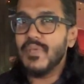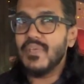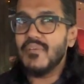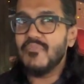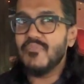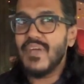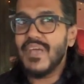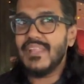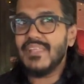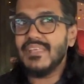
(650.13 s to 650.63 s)

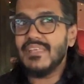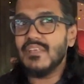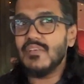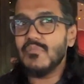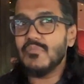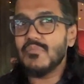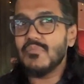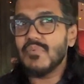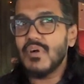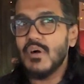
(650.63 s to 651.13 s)

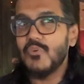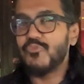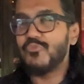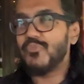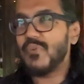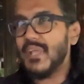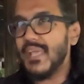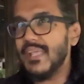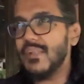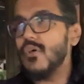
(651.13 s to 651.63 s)
very
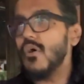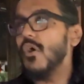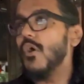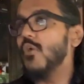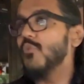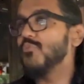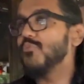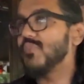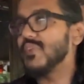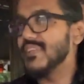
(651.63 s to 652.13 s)
afraid
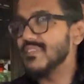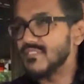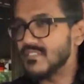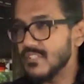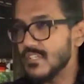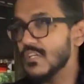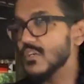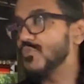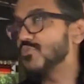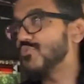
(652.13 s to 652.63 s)
of
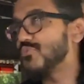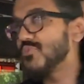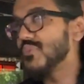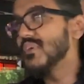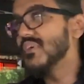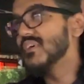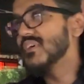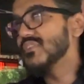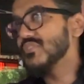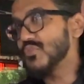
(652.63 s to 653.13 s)
reserve
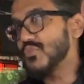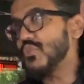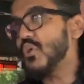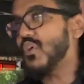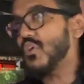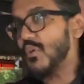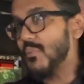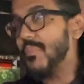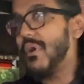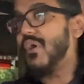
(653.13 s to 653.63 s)
to
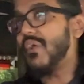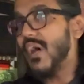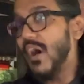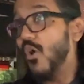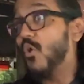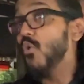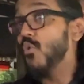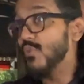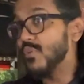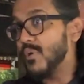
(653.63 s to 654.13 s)
talk about
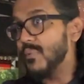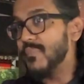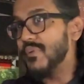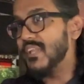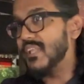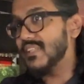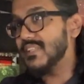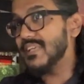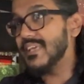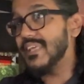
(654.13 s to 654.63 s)
our own
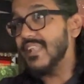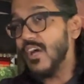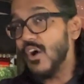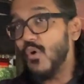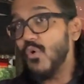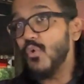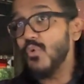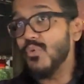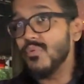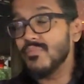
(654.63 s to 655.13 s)
community and
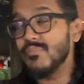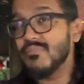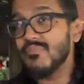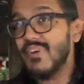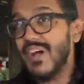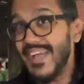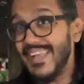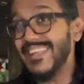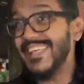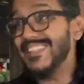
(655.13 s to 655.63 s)
our own
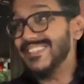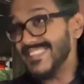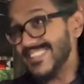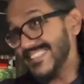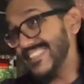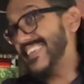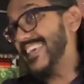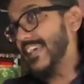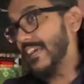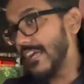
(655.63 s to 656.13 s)

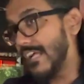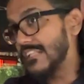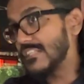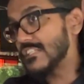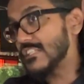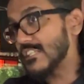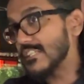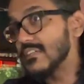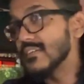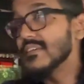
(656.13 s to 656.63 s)
identity and
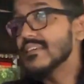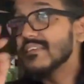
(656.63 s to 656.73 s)
culture.